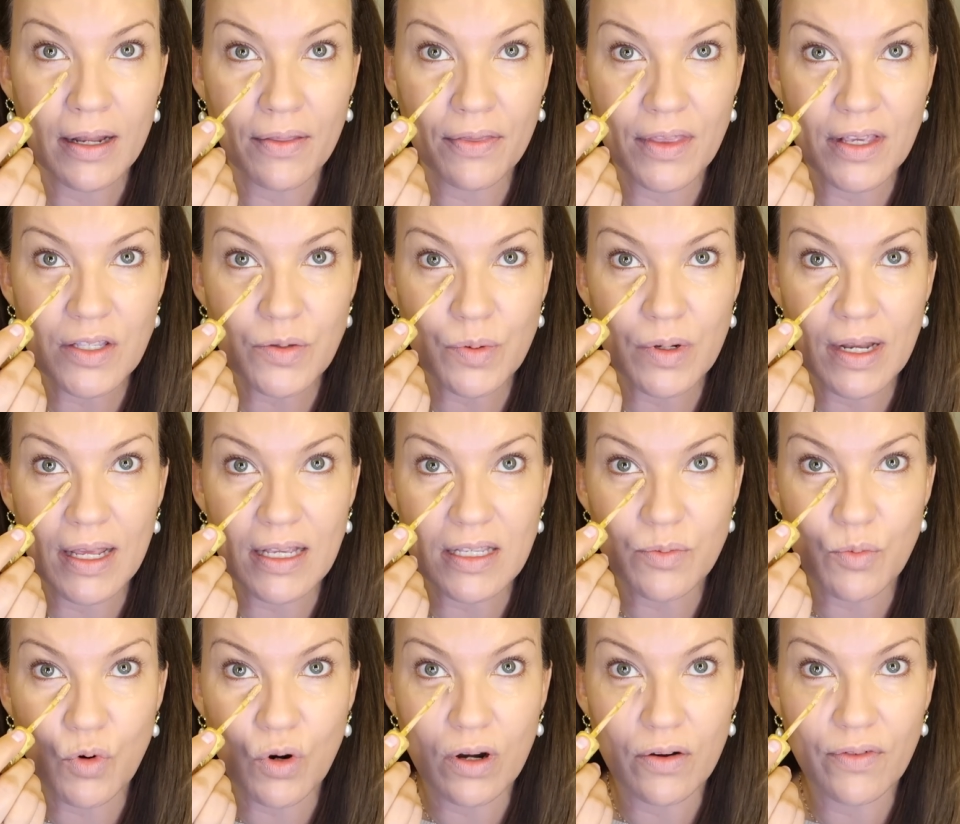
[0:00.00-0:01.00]
Now this one has
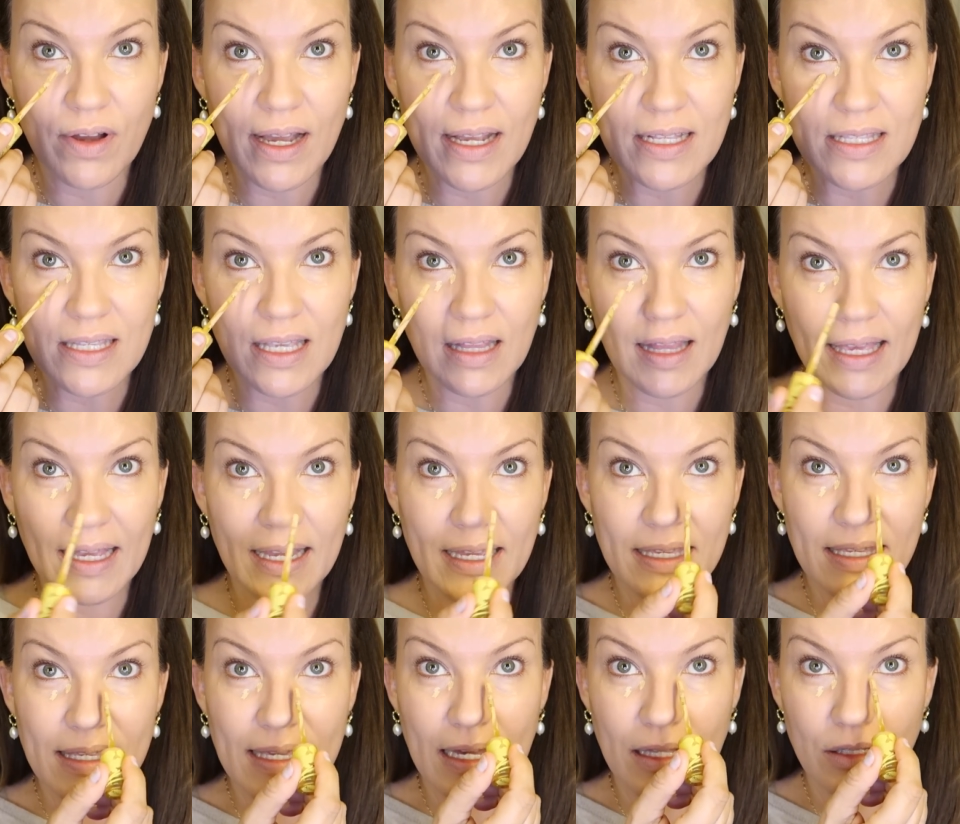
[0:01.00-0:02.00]
more of, I'd say like a
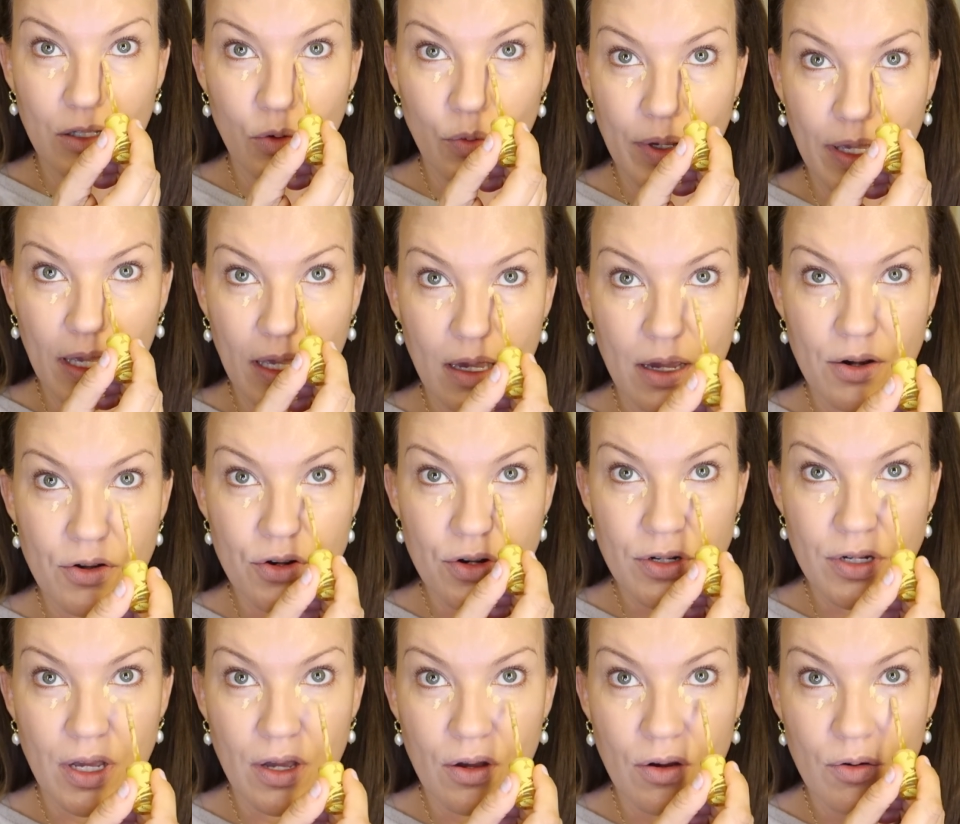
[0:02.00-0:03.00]
yellowy
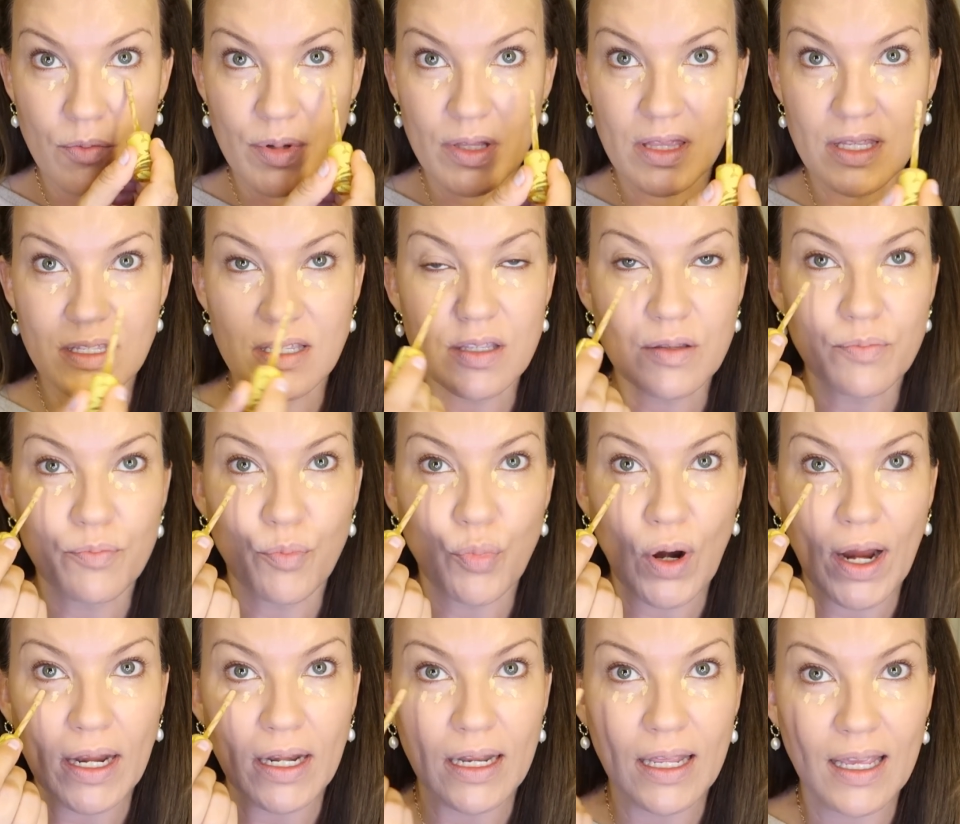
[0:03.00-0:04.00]
undertone, but this is
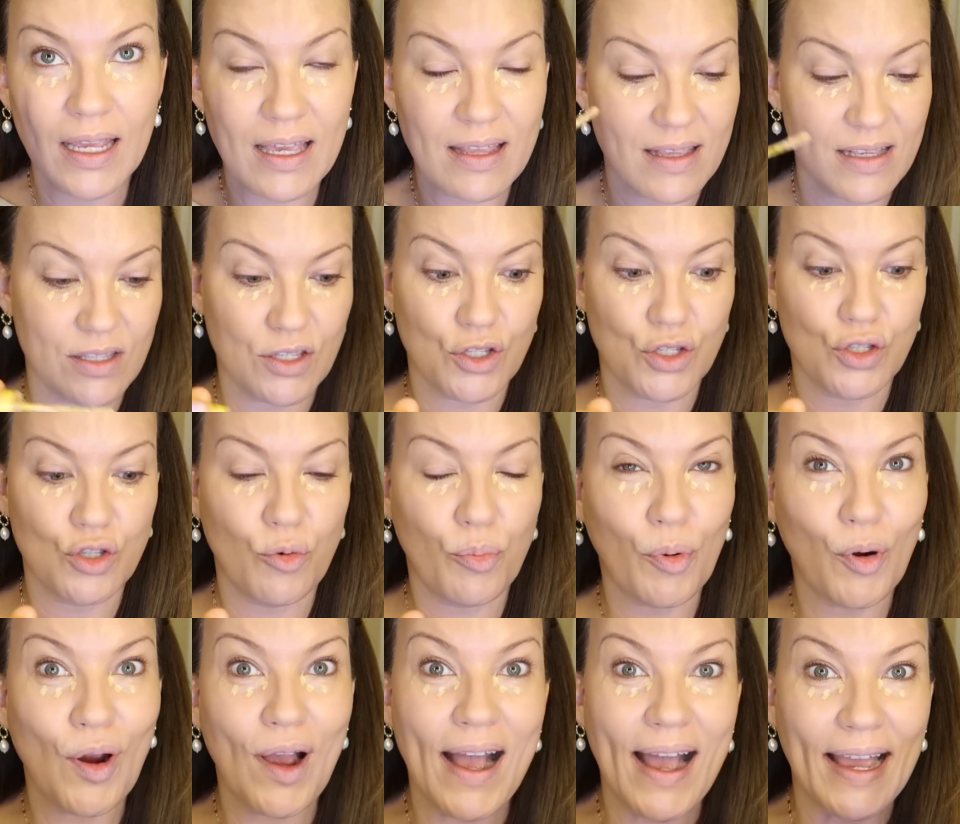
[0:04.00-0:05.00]
brightening and this is
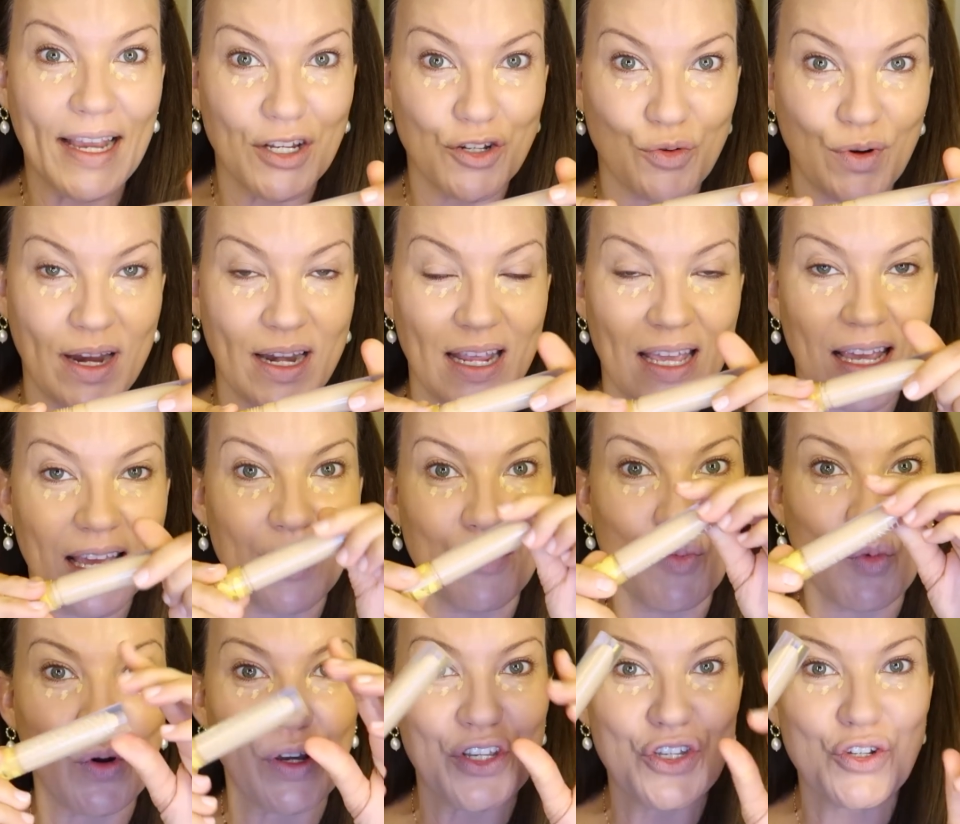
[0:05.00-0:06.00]
super hydrating and
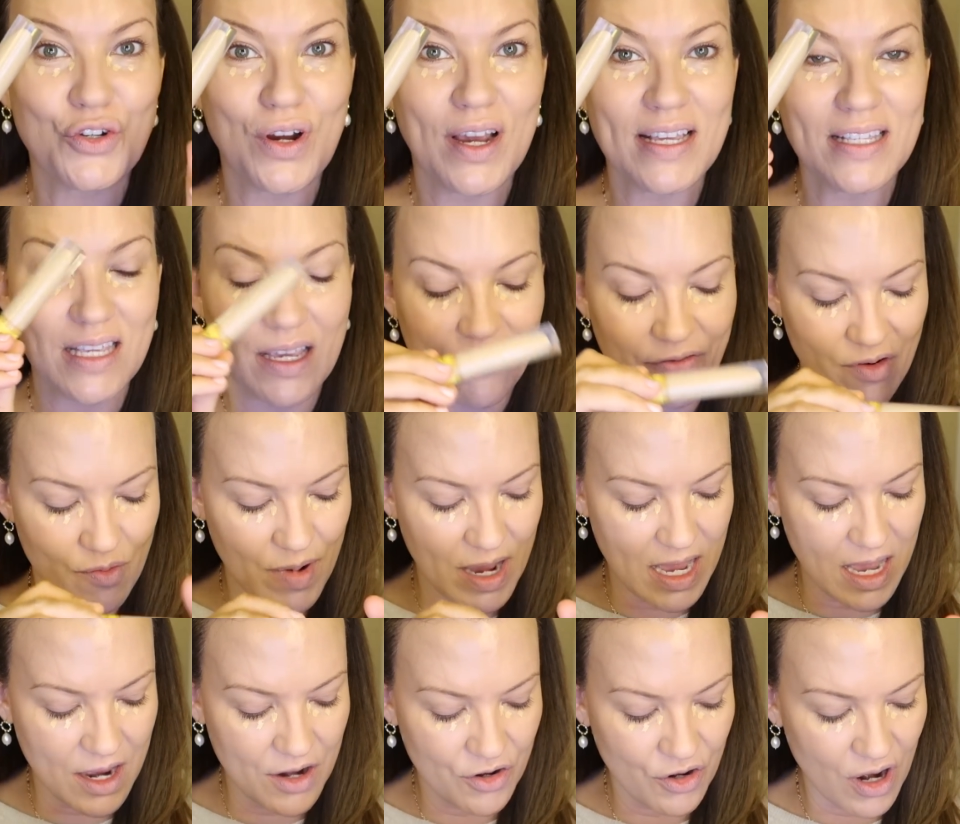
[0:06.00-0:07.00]
moisturizing for
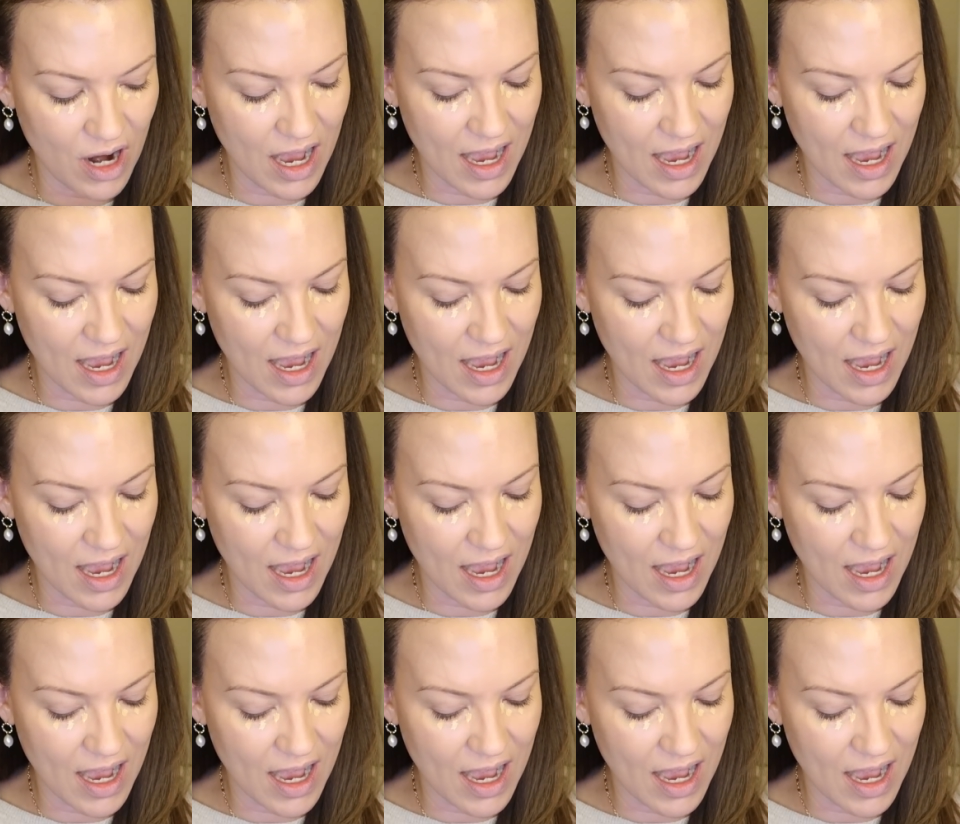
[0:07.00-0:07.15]
my under